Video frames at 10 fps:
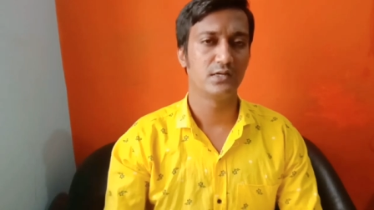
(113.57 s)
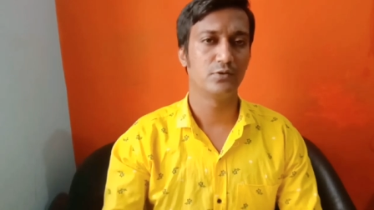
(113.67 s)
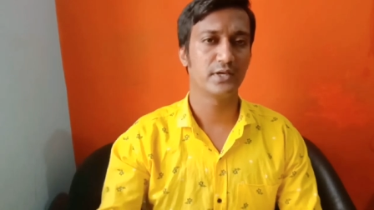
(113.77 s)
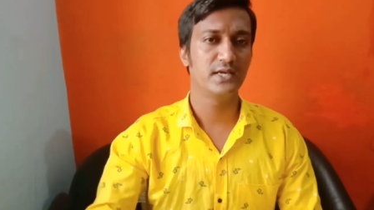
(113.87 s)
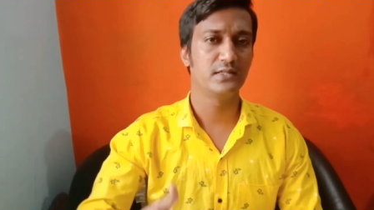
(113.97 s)

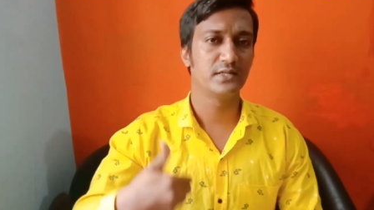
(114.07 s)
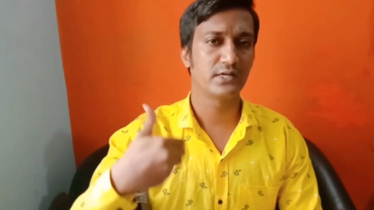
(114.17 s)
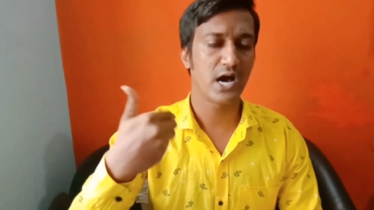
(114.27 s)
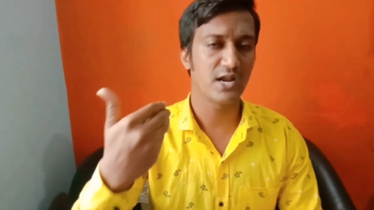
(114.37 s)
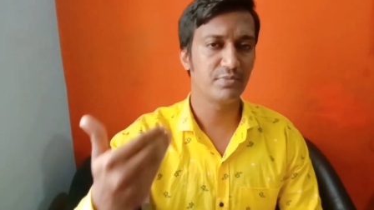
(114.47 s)
okay the
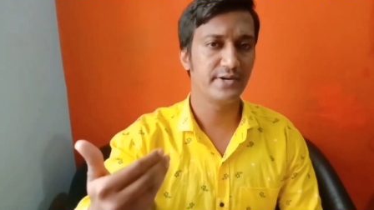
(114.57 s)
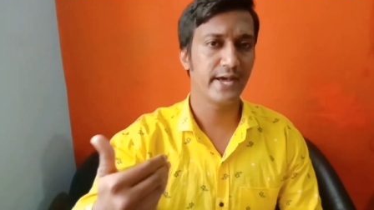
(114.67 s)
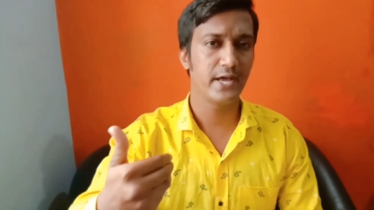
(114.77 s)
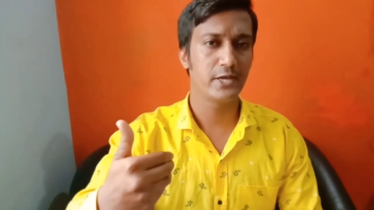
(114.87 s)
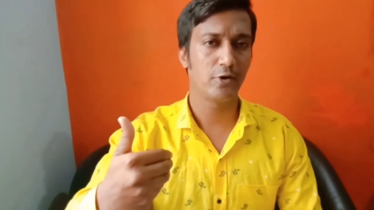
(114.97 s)
carbon
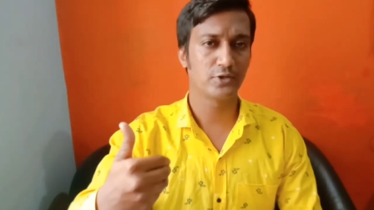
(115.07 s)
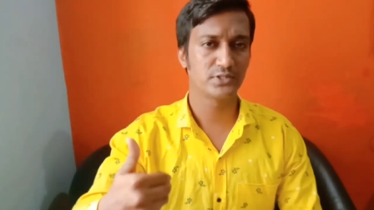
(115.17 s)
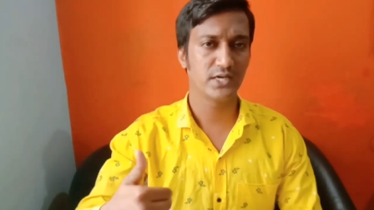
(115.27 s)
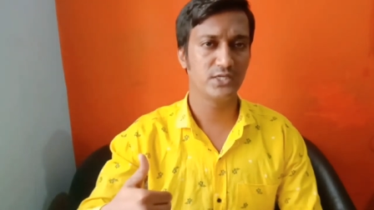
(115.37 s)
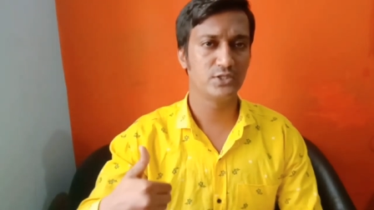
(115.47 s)

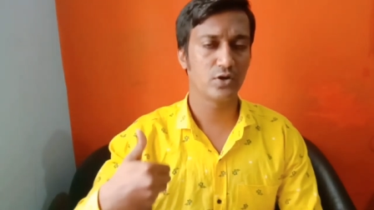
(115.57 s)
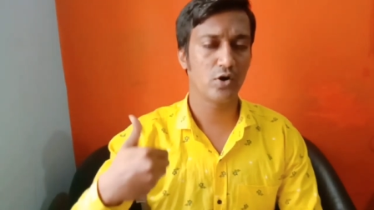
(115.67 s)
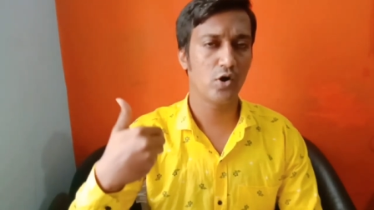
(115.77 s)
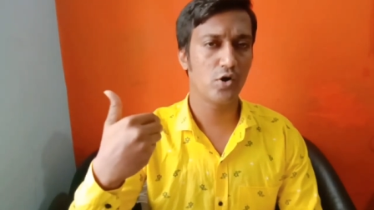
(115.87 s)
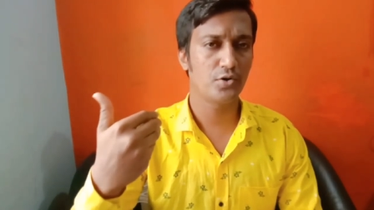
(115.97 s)
dioxide
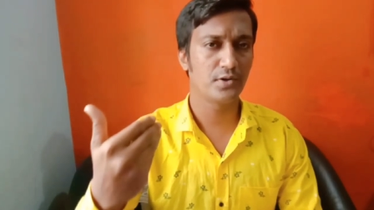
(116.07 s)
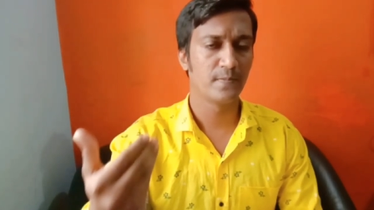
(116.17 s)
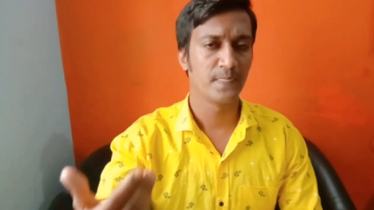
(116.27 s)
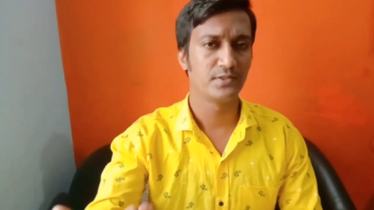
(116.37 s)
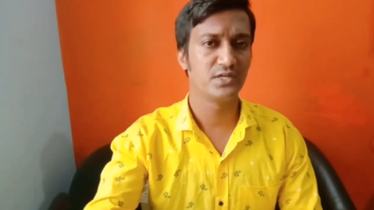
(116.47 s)
or
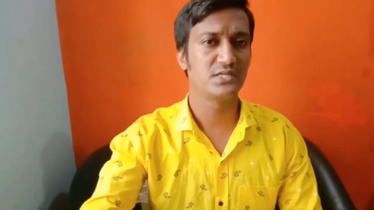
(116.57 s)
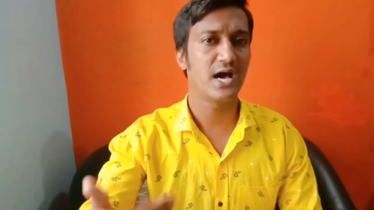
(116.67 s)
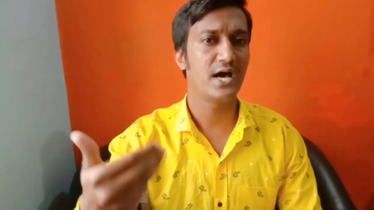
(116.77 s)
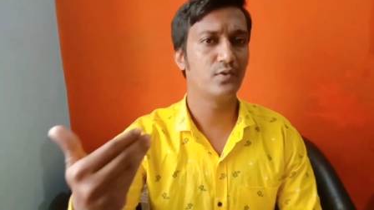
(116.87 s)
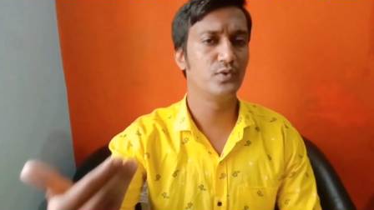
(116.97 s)
the
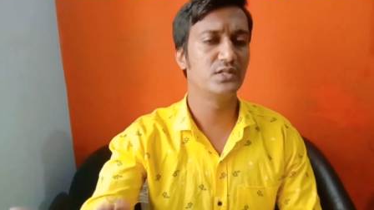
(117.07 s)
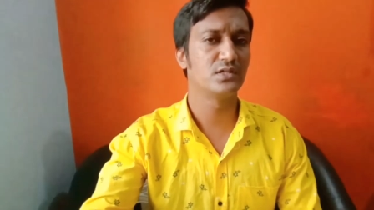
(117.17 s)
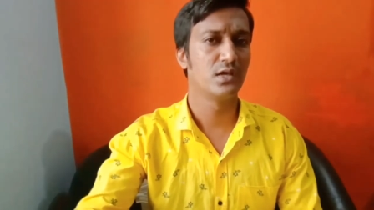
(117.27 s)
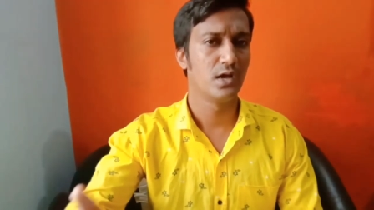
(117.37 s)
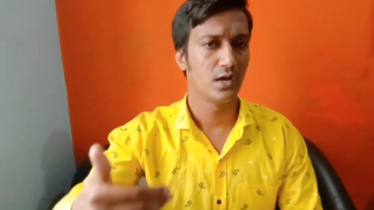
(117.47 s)
tar which
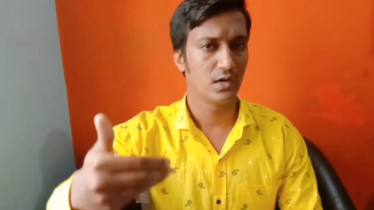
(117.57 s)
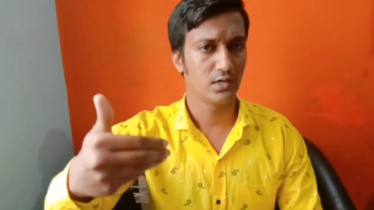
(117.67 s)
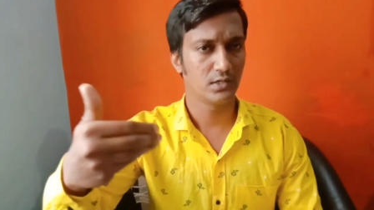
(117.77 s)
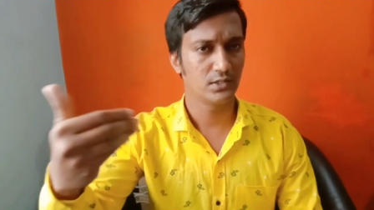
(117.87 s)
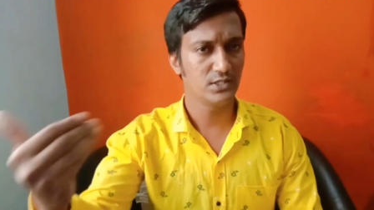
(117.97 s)

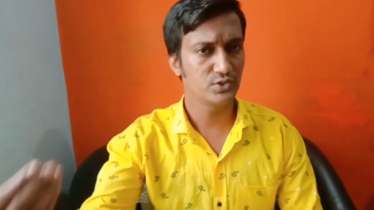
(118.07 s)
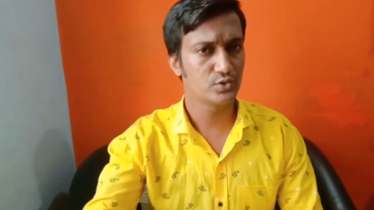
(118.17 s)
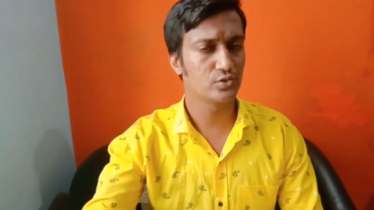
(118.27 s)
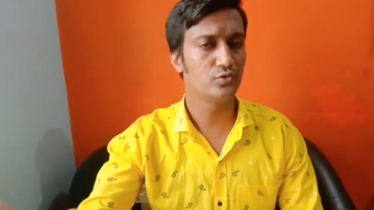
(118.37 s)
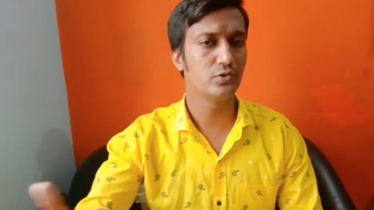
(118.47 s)
uh, is
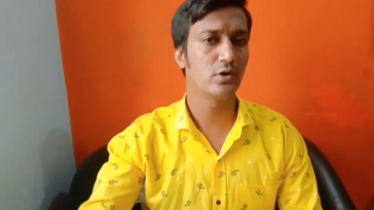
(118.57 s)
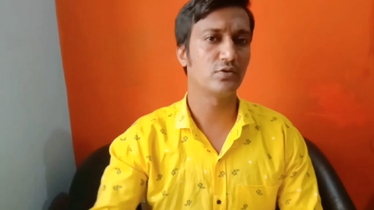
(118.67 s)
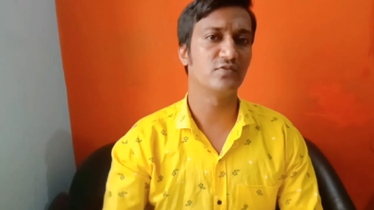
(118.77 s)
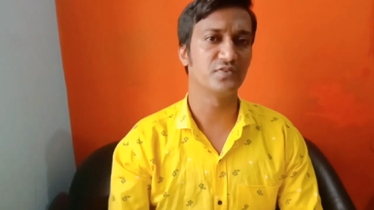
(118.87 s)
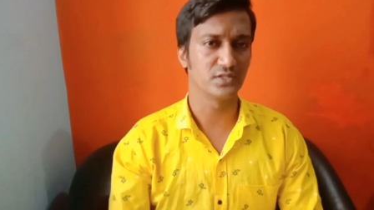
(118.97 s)
thrown out
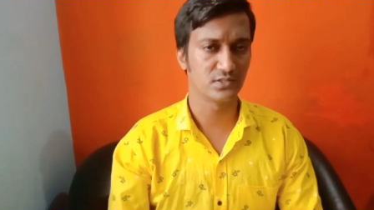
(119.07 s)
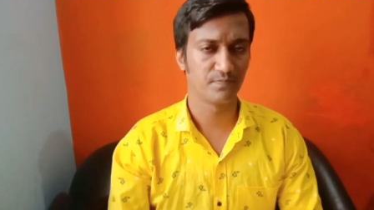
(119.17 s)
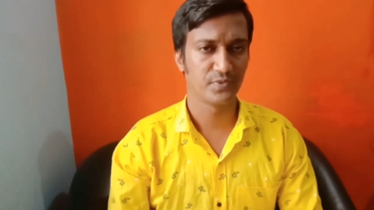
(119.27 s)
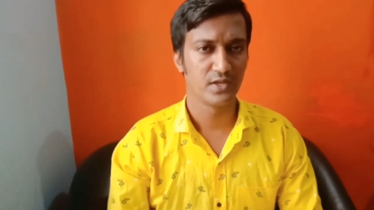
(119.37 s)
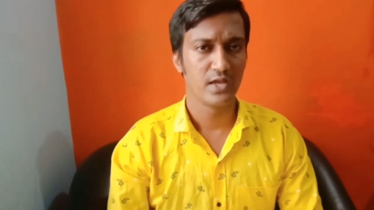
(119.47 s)
of it
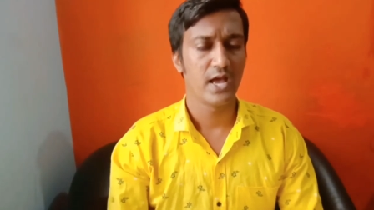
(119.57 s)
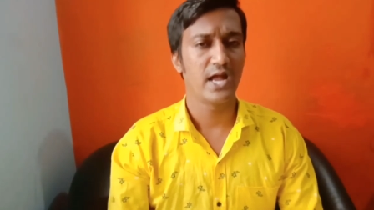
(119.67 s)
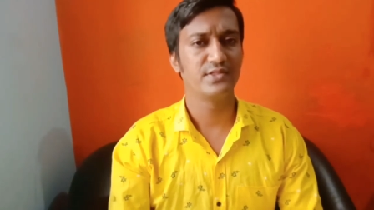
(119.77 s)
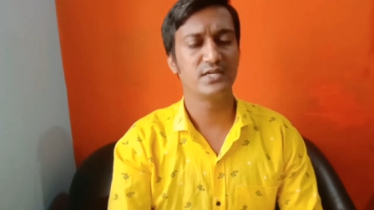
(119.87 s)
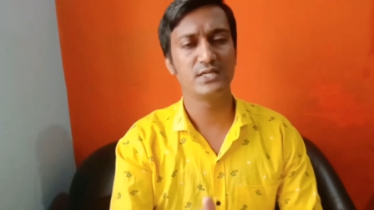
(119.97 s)

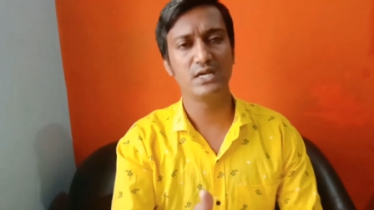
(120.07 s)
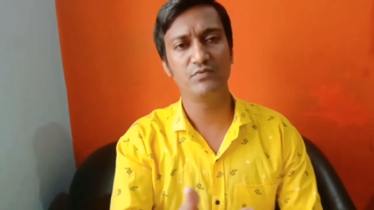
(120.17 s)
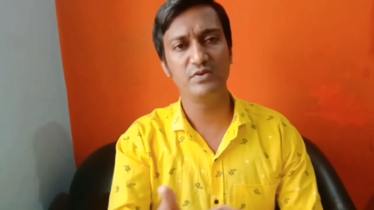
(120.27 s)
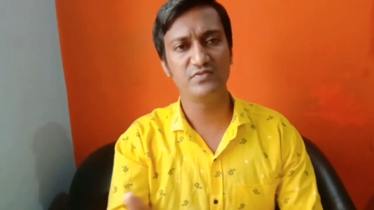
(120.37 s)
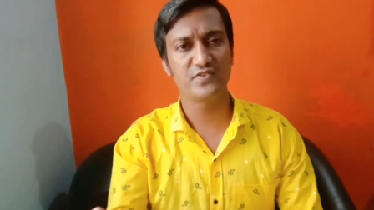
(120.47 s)
and generally
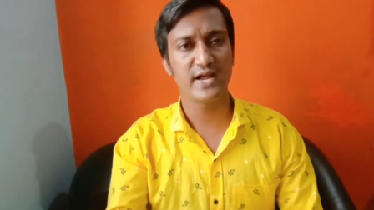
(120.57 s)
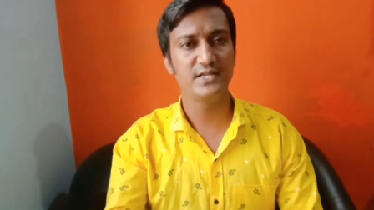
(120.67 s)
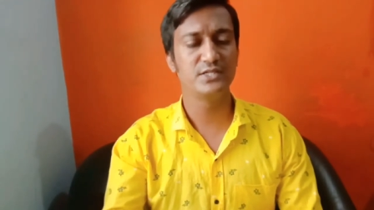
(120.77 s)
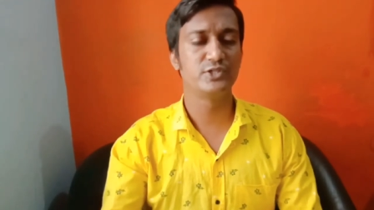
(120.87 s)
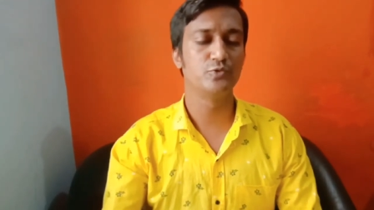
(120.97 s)
we
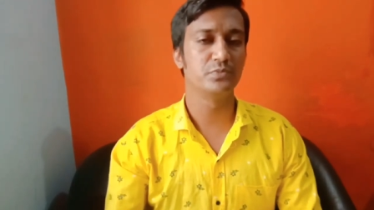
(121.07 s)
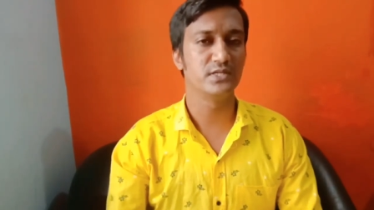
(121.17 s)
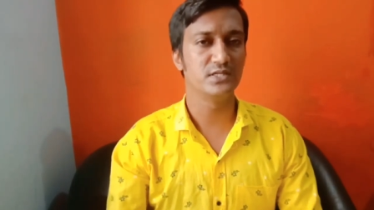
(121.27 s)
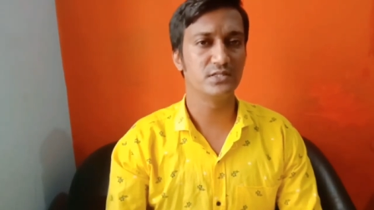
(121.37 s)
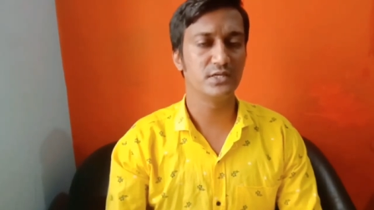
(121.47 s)
find the
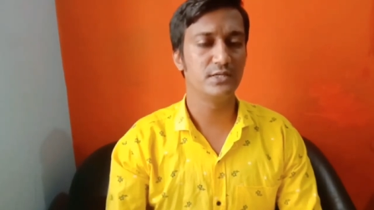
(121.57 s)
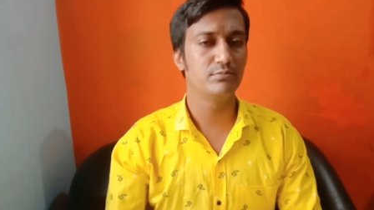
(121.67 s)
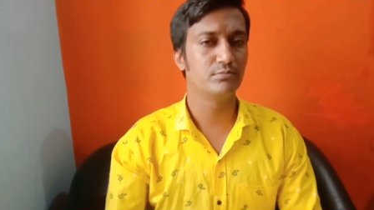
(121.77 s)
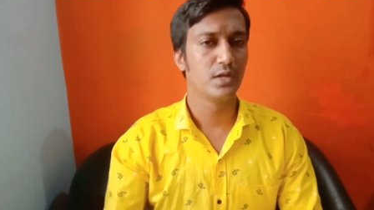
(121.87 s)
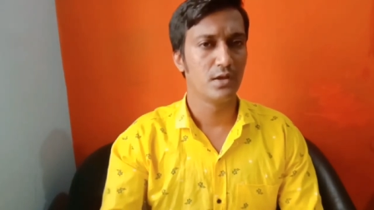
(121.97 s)
chimneys
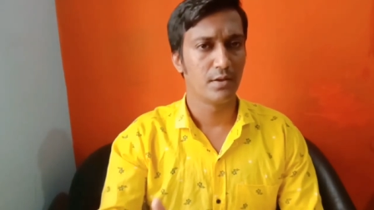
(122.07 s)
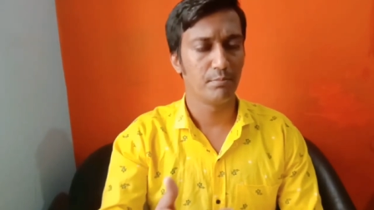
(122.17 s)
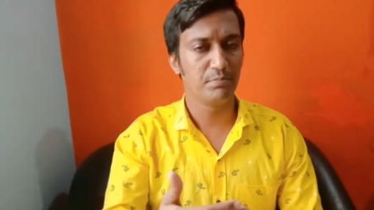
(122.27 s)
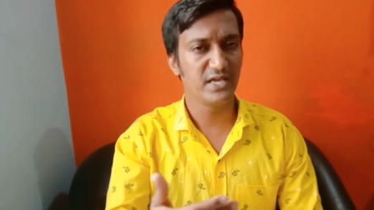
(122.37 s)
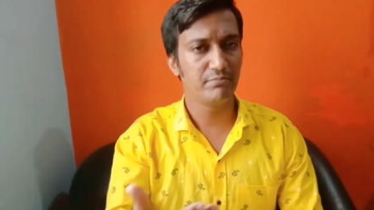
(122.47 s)
in
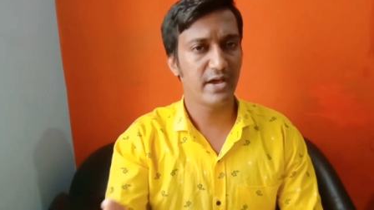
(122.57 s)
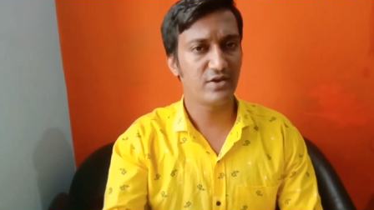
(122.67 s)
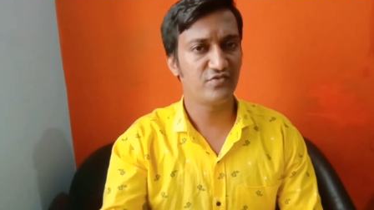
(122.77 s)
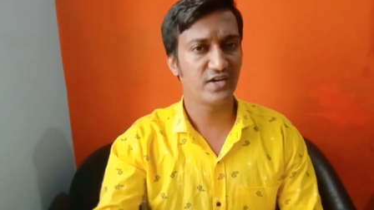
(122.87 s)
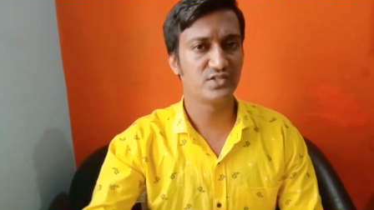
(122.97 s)
big
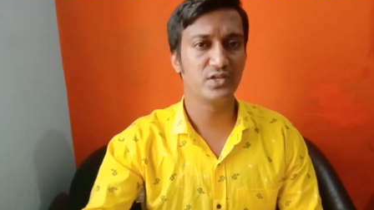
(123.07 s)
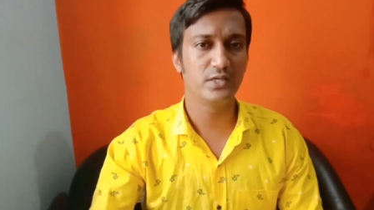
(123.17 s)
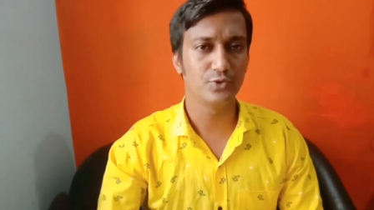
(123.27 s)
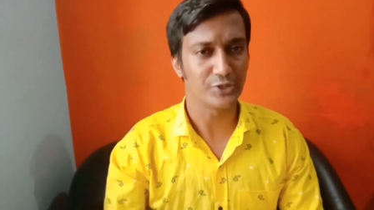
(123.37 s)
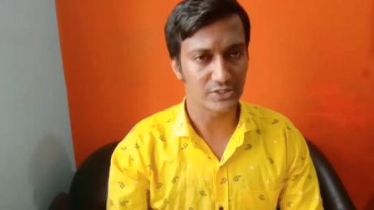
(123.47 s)
manufacturing
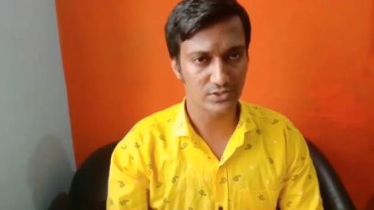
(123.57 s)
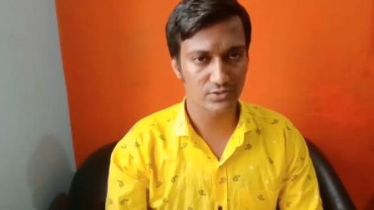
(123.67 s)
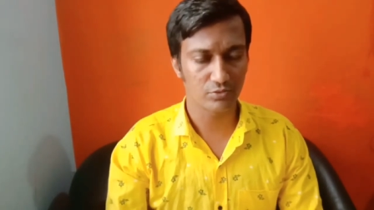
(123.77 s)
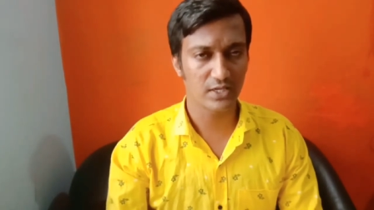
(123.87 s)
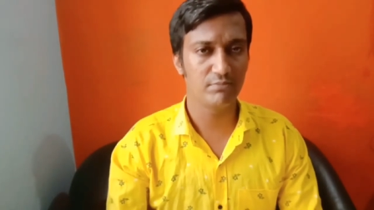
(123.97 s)
units okay